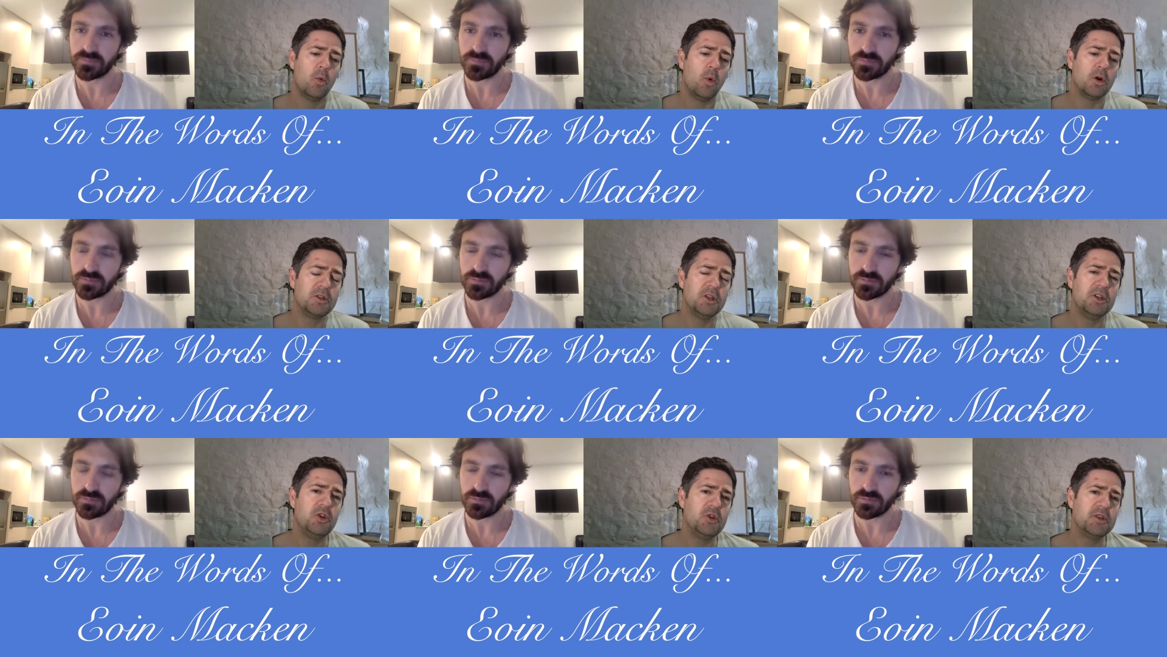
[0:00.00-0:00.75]
Speaker 1: what
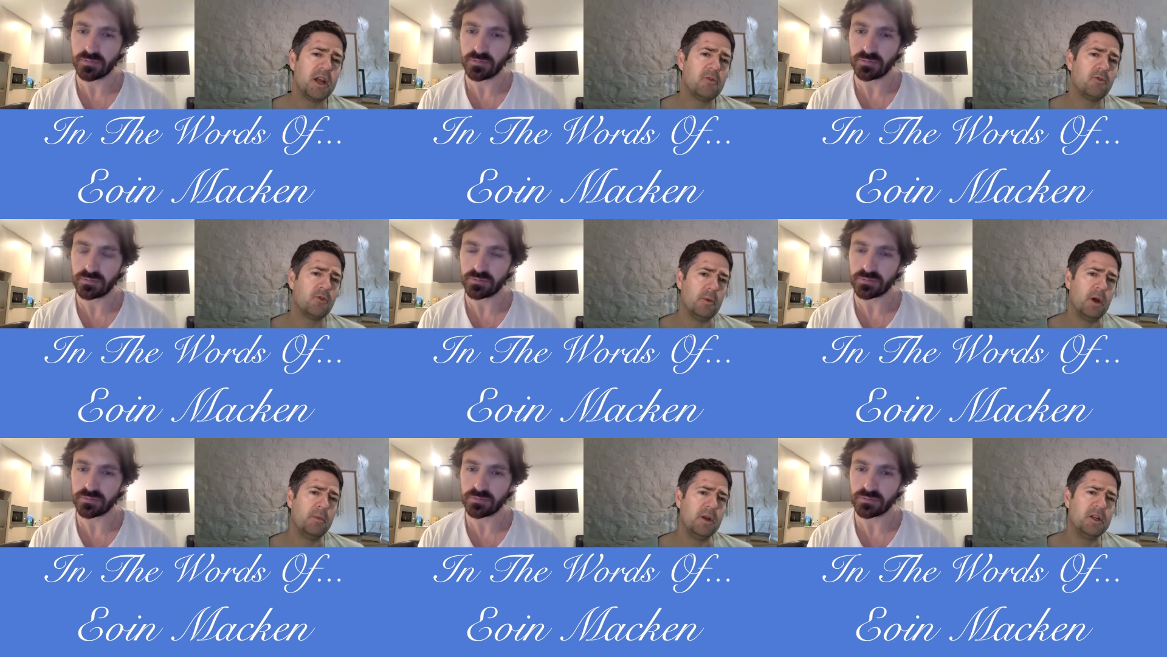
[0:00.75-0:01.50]
did you take from it?
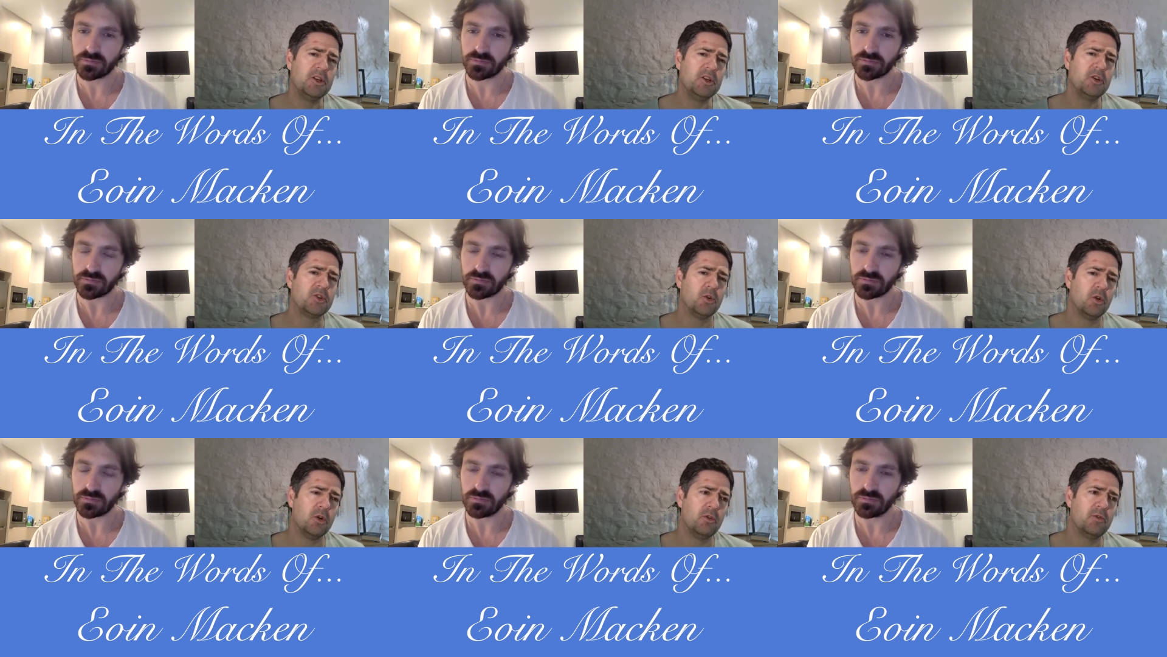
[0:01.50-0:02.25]
I mean, did you
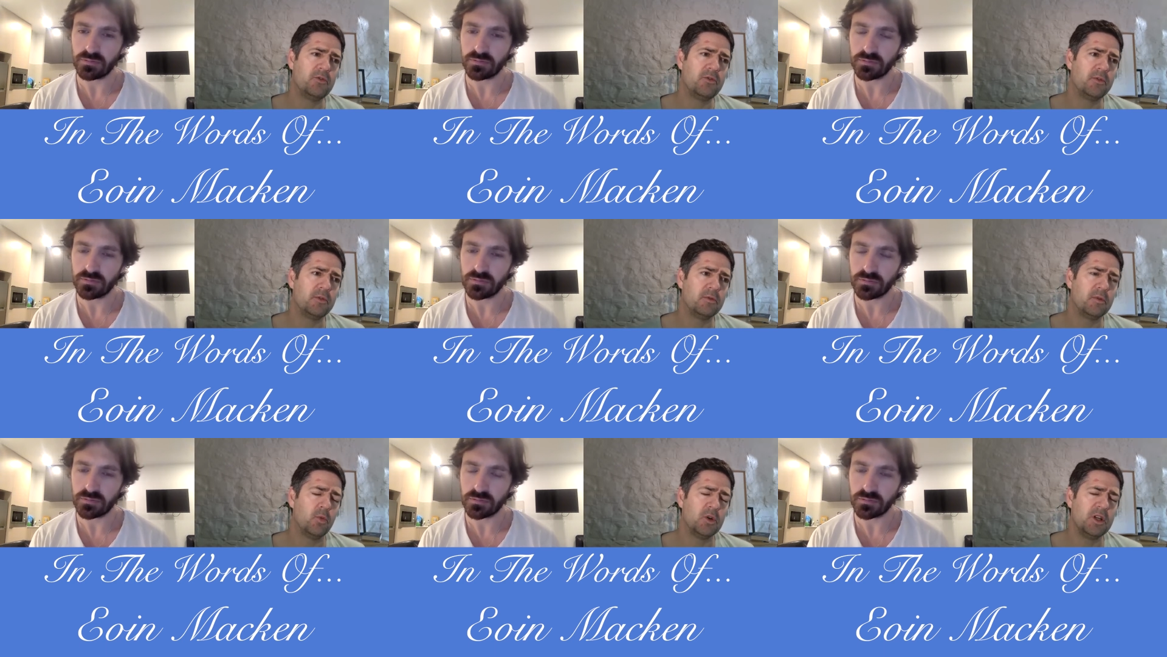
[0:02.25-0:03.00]
sort of,
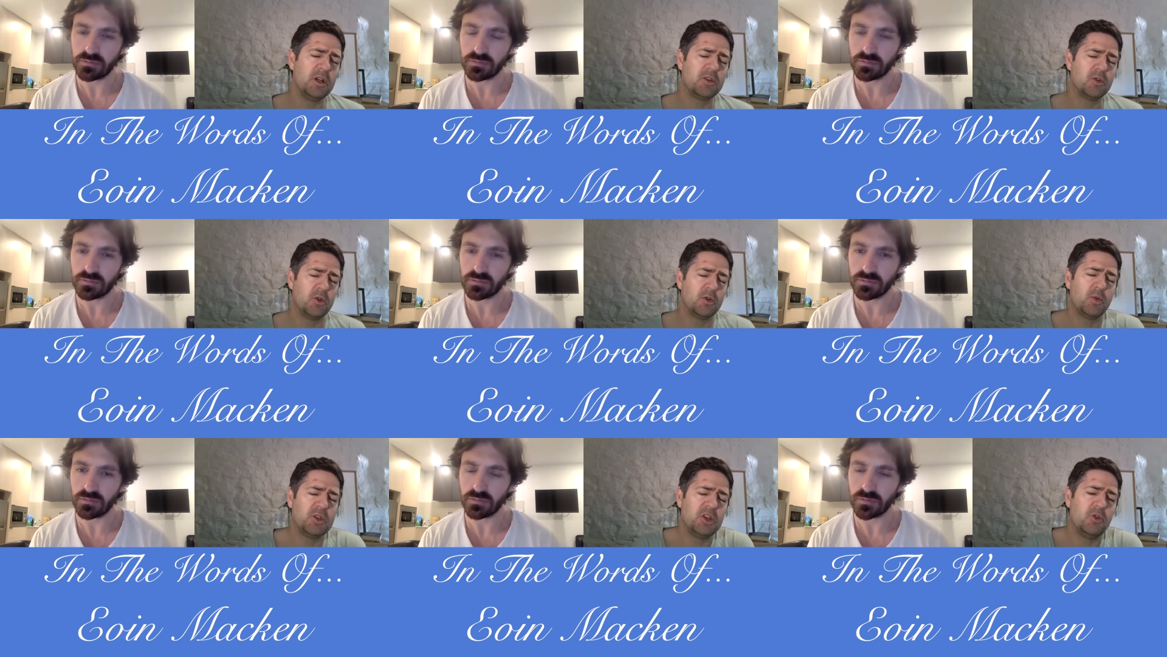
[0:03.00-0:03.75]
was it sort
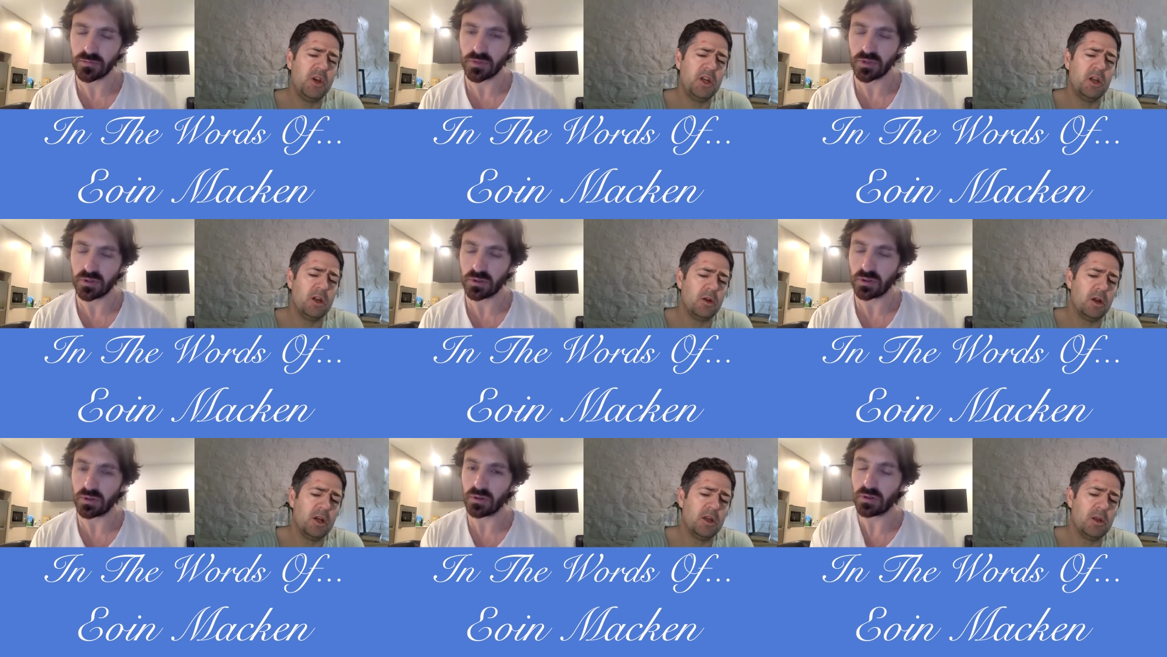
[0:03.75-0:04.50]
of, did you read
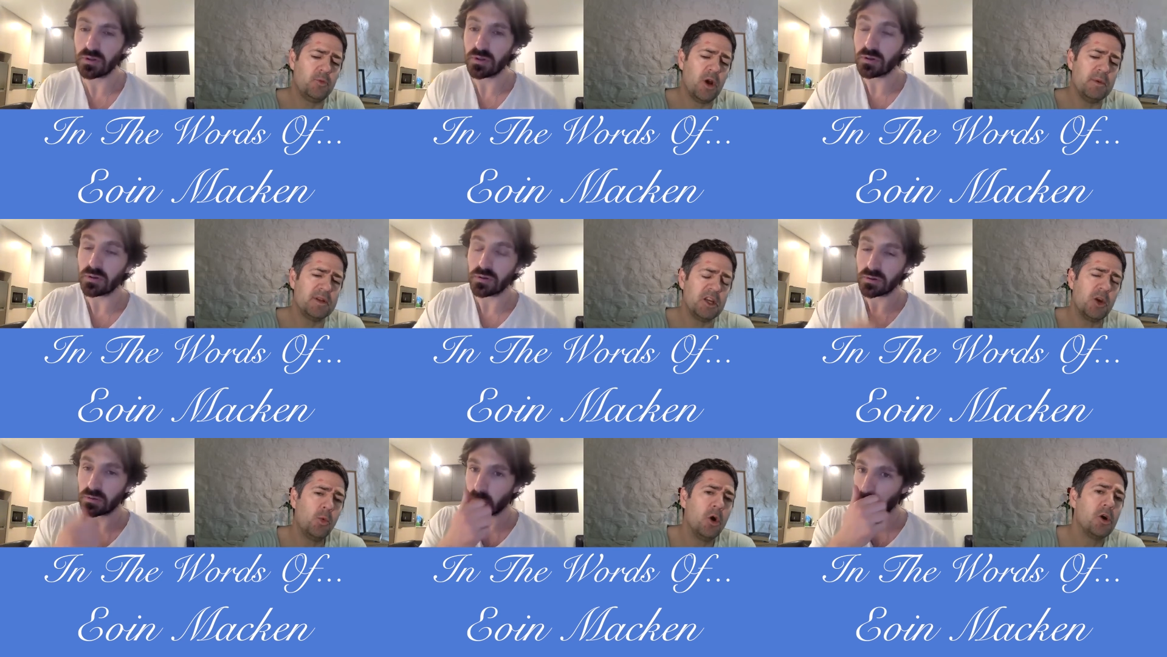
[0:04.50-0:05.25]
it in the premise that
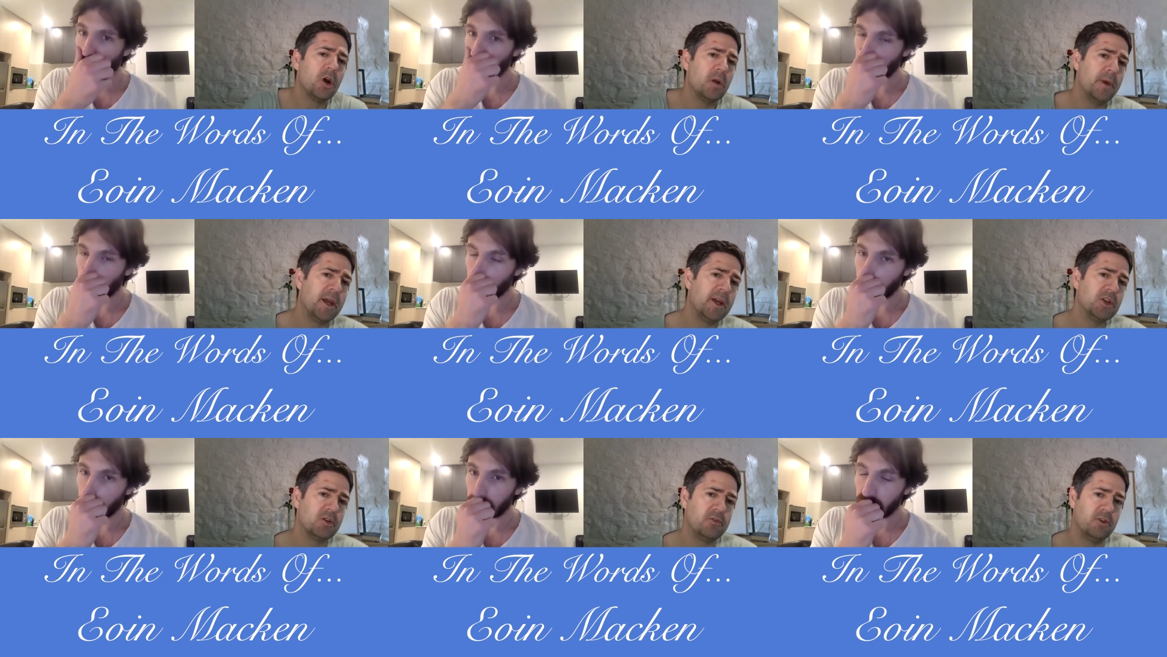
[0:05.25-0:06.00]
you were going to make
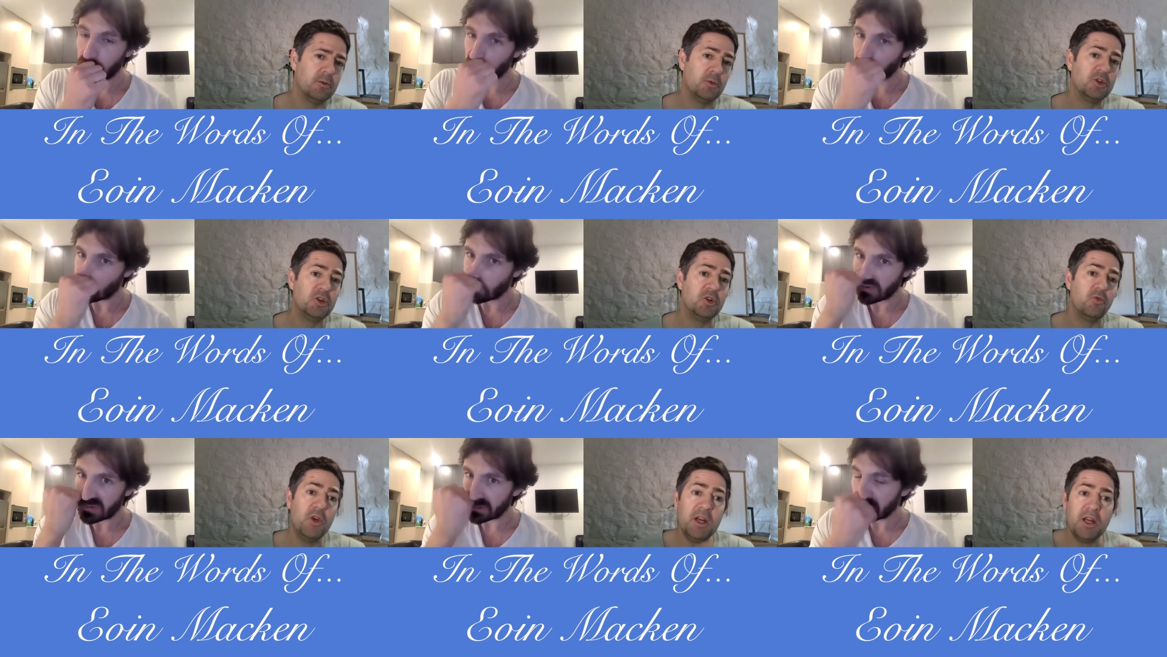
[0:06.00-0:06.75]
into a film, or did you
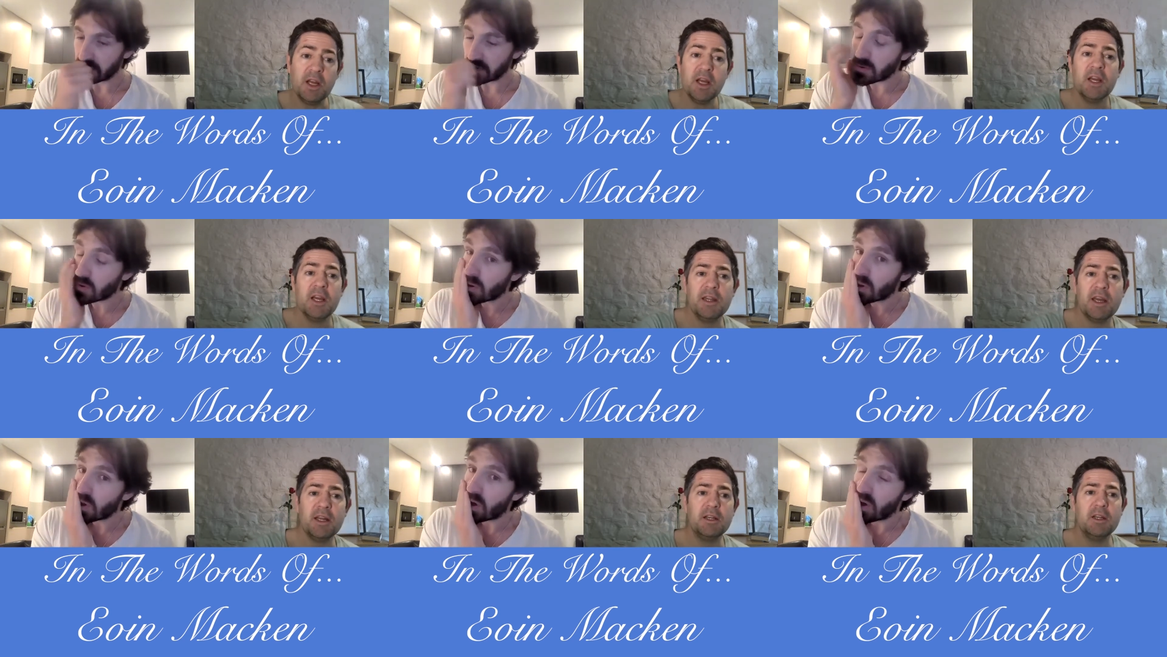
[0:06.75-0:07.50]
read it and
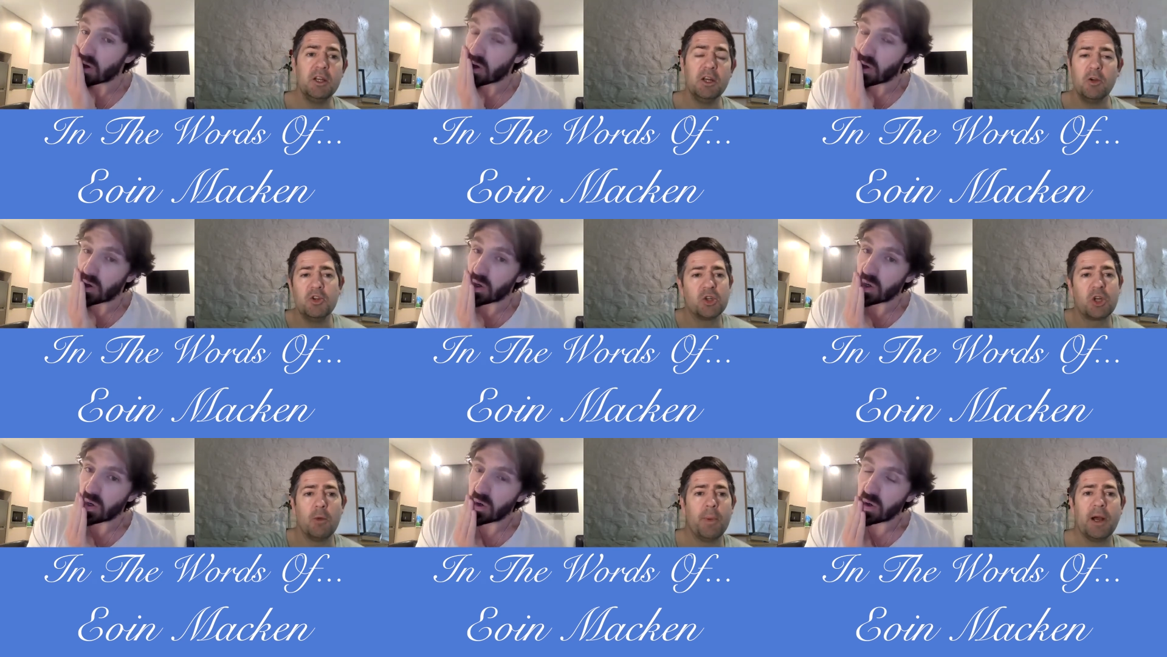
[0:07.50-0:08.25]
then, you know, just
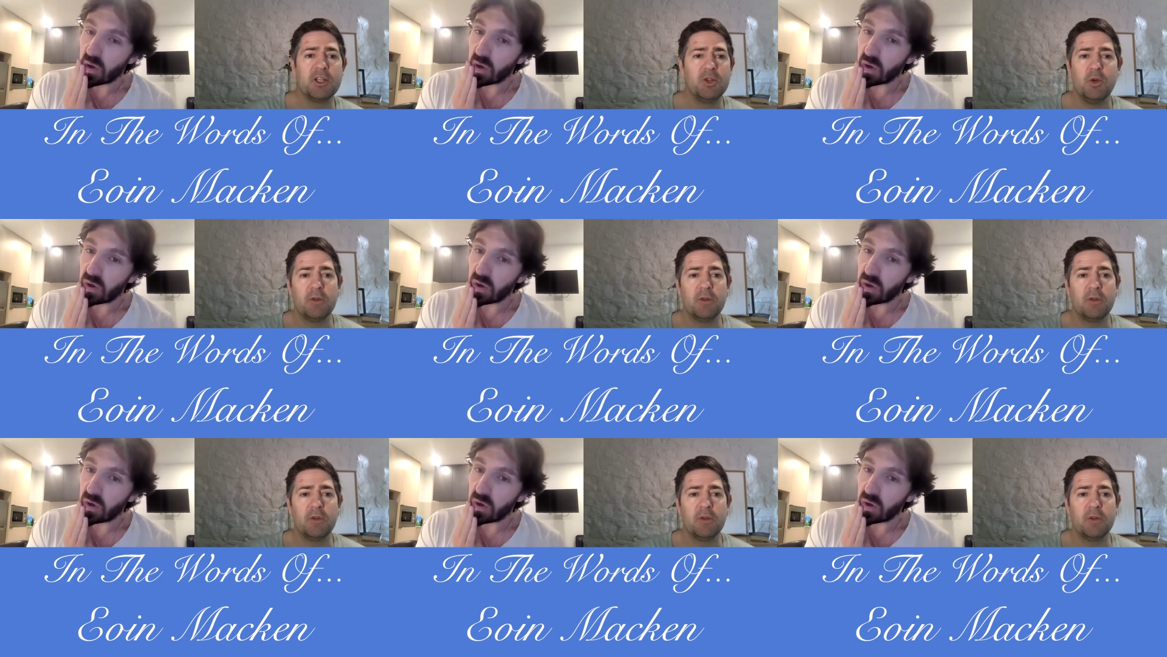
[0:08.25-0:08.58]
go back to